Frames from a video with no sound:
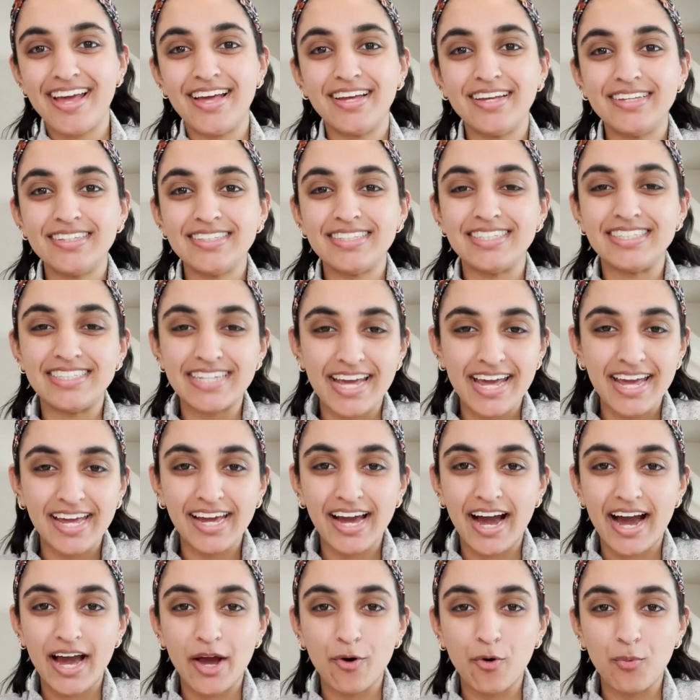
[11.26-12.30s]
Today
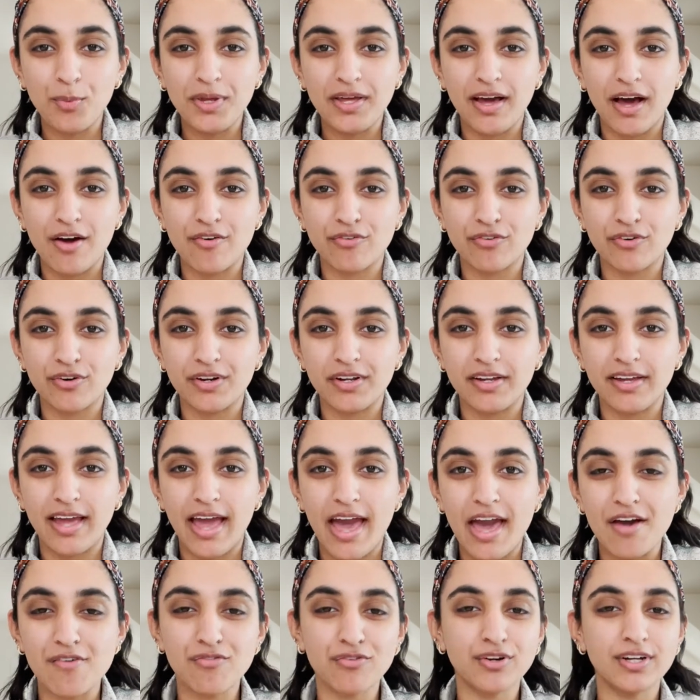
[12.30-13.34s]
I will be covering
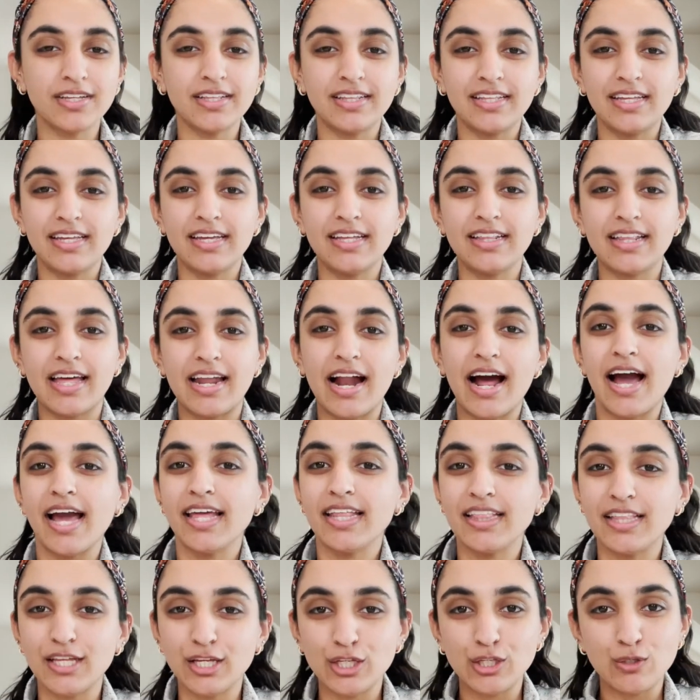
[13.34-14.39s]
everything that I
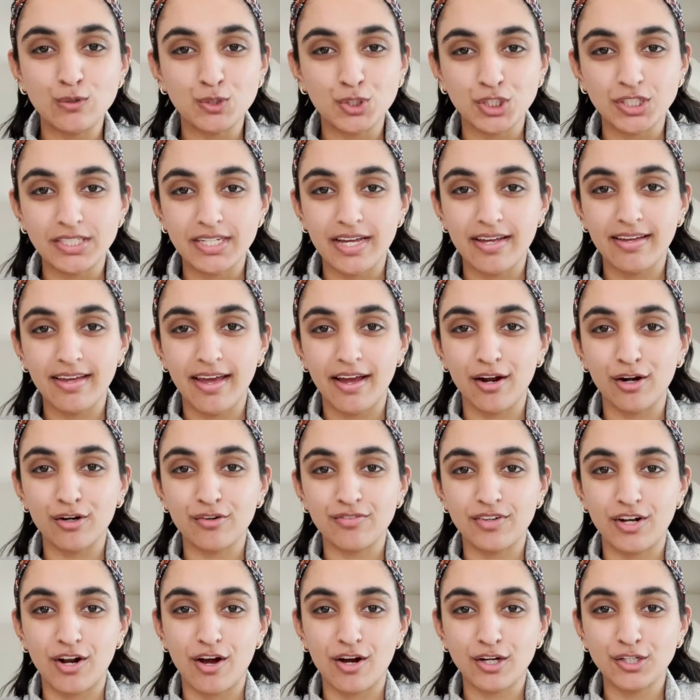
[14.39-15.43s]
think you should take care of
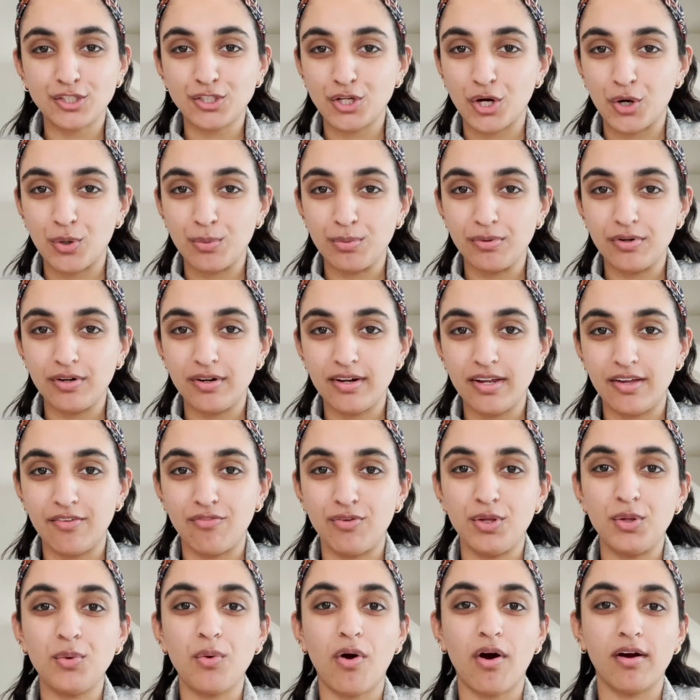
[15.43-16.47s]
in October if
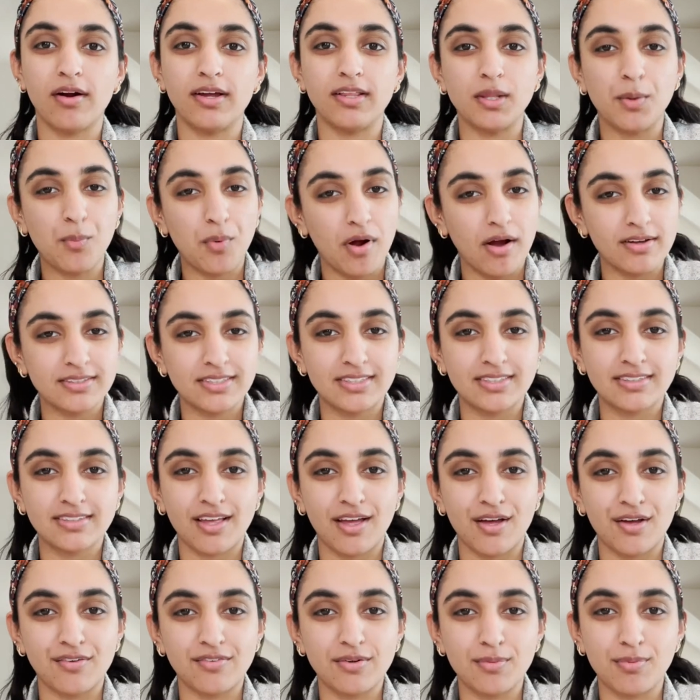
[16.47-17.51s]
you are in the process
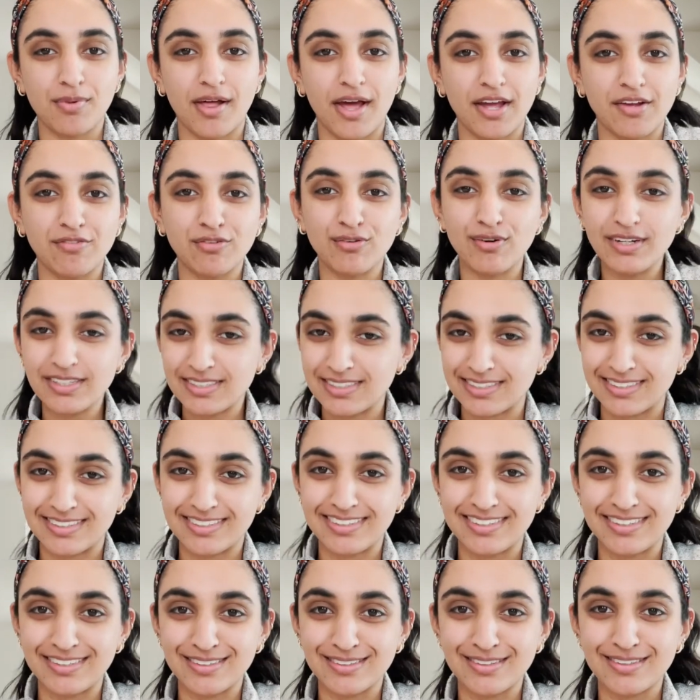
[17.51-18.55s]
of applying for
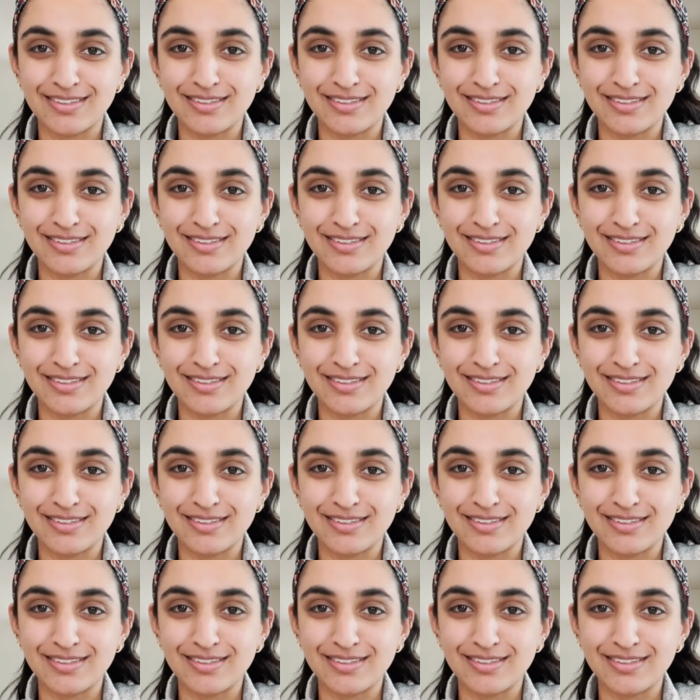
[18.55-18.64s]
residencies.